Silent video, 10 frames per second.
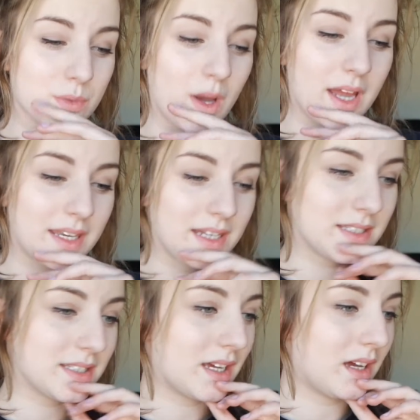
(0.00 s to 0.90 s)
that's why I
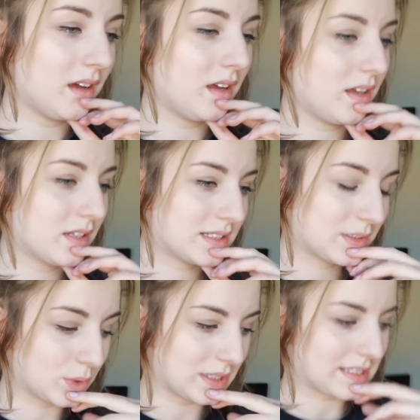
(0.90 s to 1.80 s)
need to
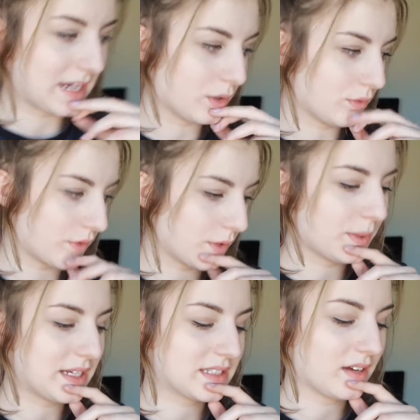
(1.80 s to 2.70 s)
sort this out, throw
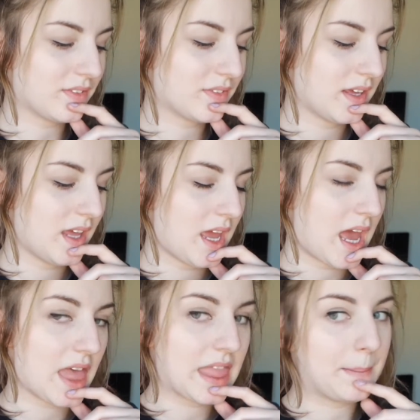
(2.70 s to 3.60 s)
away stuff,
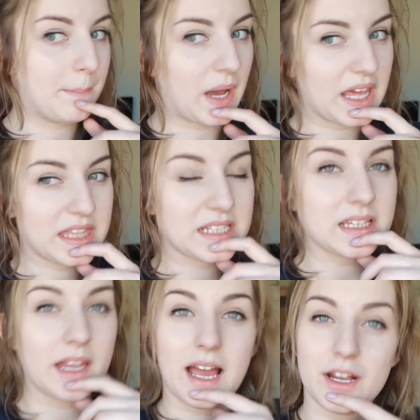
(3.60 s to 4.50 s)
and then buy
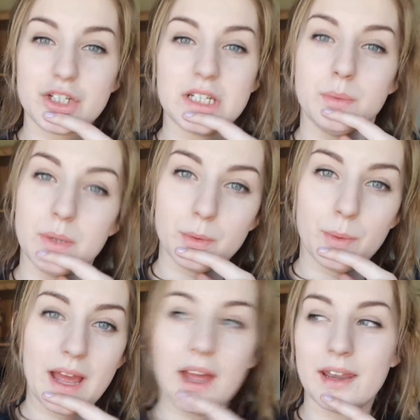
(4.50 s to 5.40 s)
things I actually will
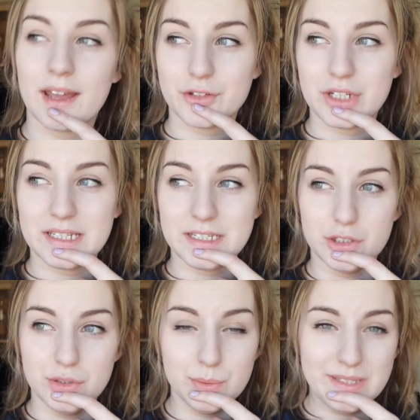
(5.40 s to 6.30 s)
wear and
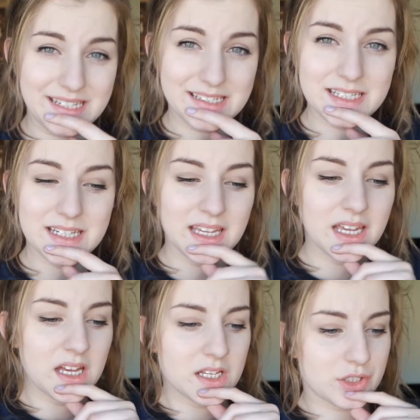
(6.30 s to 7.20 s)
actually do need.
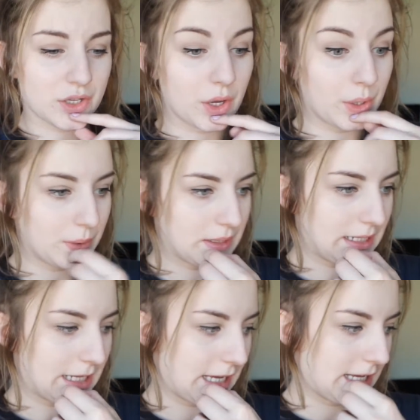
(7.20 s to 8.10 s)
So,
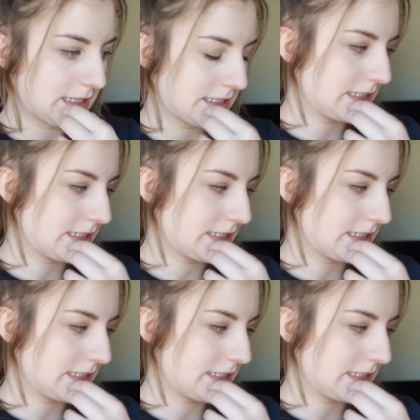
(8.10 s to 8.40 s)
yeah.